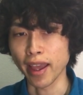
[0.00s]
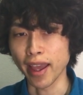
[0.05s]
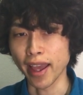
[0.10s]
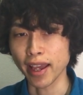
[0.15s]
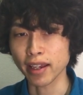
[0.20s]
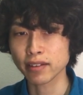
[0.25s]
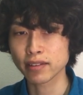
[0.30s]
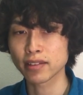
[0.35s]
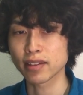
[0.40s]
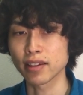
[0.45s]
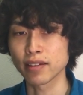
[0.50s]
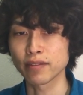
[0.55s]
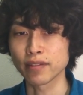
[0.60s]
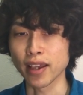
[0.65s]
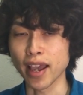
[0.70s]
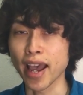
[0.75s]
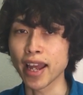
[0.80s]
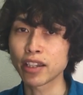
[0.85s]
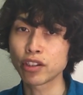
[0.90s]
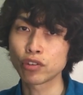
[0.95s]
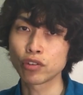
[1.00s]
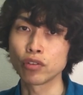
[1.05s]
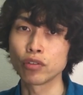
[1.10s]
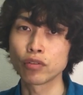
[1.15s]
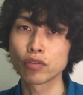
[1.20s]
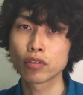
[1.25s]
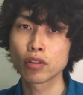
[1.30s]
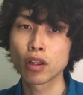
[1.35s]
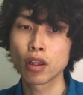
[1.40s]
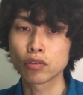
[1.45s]
active
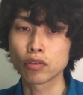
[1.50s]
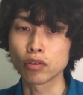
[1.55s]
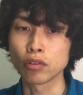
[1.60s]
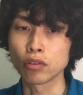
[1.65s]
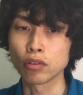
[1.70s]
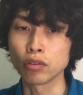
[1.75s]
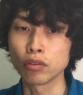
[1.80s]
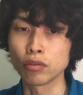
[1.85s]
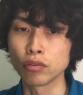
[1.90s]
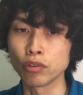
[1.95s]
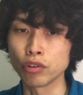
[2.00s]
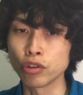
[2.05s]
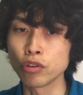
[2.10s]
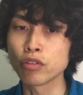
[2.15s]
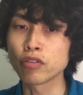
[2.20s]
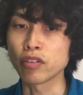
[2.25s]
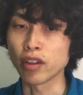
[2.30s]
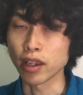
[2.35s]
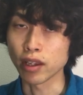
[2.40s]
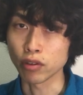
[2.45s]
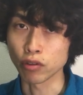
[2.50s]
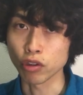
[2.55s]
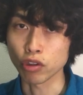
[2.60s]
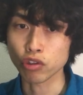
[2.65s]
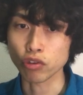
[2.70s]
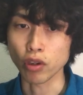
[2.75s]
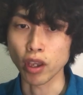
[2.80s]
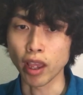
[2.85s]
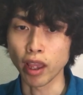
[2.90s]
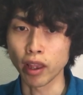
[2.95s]
attitudes to use
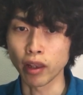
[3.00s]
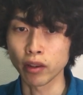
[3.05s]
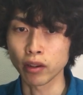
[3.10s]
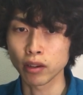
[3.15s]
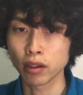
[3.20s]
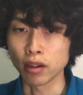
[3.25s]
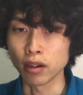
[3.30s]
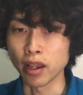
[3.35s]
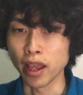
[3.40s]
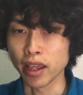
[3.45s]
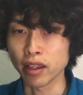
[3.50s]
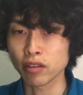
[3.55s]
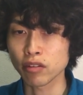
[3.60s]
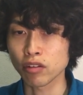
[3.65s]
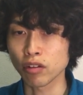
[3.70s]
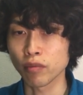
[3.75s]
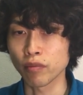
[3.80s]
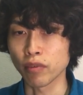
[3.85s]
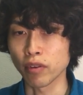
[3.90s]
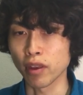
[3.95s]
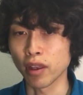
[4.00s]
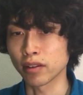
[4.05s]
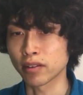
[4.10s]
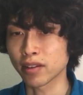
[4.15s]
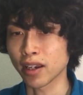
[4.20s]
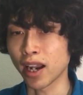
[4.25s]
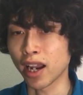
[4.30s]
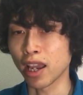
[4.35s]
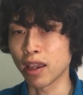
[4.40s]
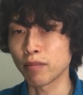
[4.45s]
English, and the length of the
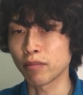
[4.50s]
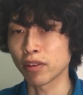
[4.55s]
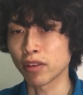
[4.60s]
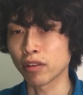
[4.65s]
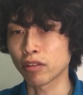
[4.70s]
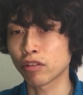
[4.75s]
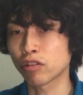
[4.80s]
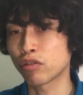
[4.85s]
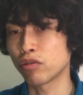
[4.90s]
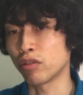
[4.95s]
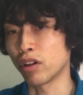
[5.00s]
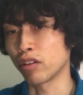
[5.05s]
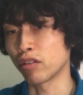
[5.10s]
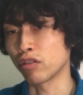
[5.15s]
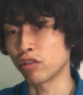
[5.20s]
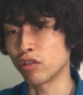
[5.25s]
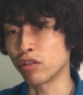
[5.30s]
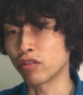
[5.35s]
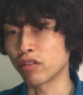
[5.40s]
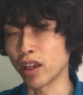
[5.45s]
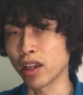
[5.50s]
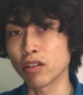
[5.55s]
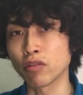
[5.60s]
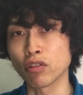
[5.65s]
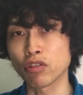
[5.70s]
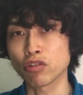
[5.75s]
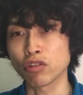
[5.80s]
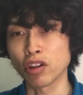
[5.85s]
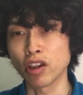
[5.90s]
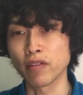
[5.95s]
time the students use English,